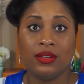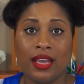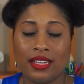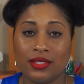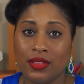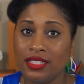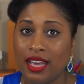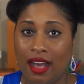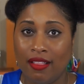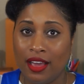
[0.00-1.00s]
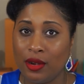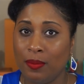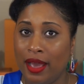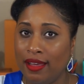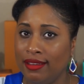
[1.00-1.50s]
So yeah, so this highlighter
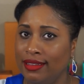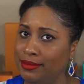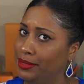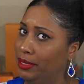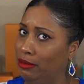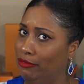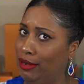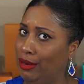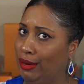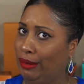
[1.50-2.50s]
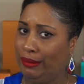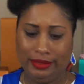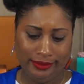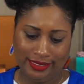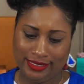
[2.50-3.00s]
palette so
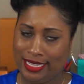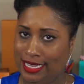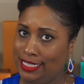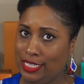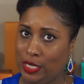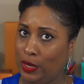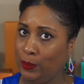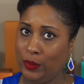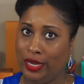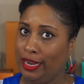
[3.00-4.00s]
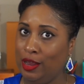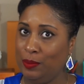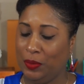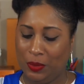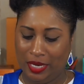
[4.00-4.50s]
far, it's looking pretty
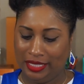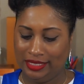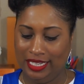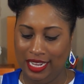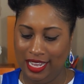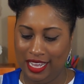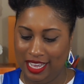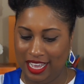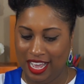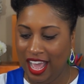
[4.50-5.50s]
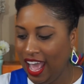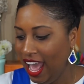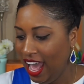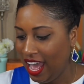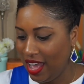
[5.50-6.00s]
on point.
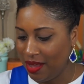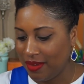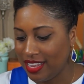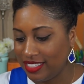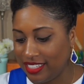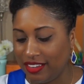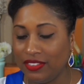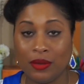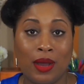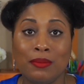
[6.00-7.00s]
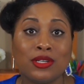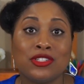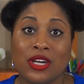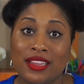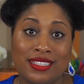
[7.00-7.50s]
Definitely, well, I'm gonna
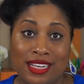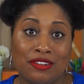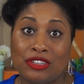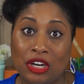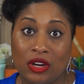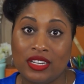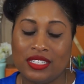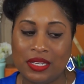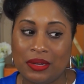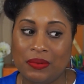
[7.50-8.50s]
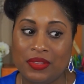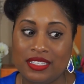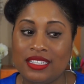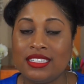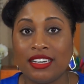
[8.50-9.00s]
try this out regardless. So
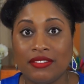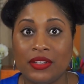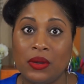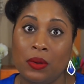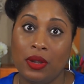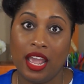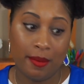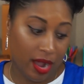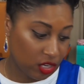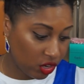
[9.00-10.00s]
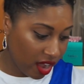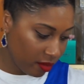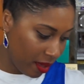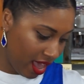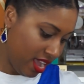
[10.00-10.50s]
this is definitely going in my
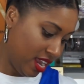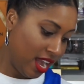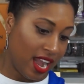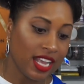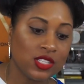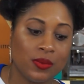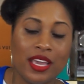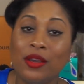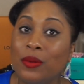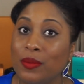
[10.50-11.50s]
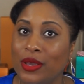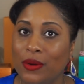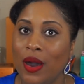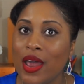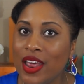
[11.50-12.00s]
travel bag next week when we
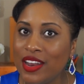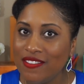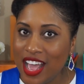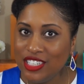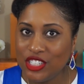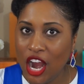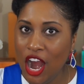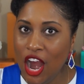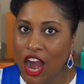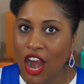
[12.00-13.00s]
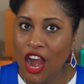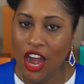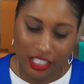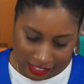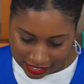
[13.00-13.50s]
go on an
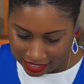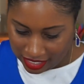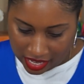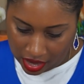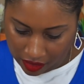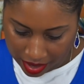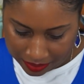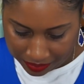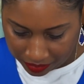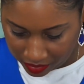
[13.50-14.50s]
adventure. All right,